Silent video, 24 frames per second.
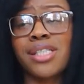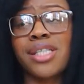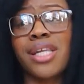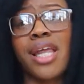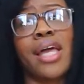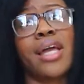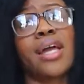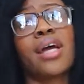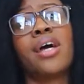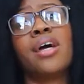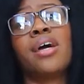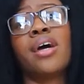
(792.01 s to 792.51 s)

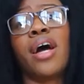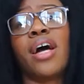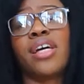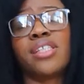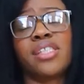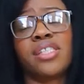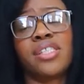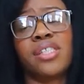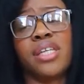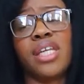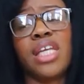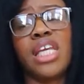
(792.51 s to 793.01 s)
Like I
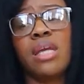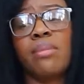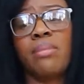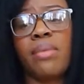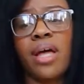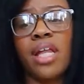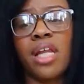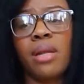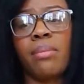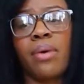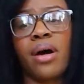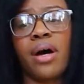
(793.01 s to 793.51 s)
sent an
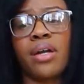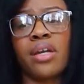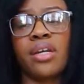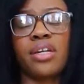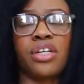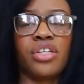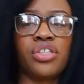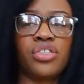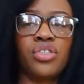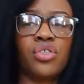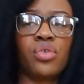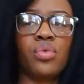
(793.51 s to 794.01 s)
email about an
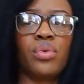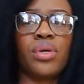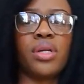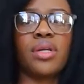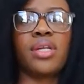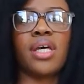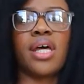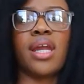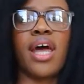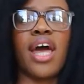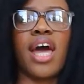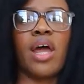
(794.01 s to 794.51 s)
issue
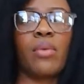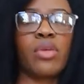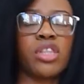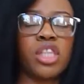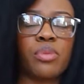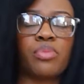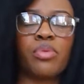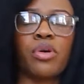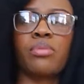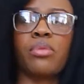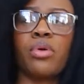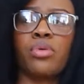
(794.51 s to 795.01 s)
that I had with the
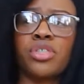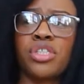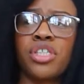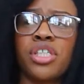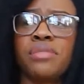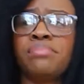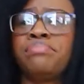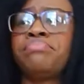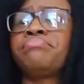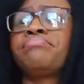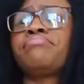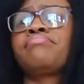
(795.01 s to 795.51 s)

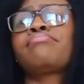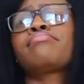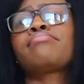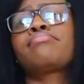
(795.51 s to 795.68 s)
promotion,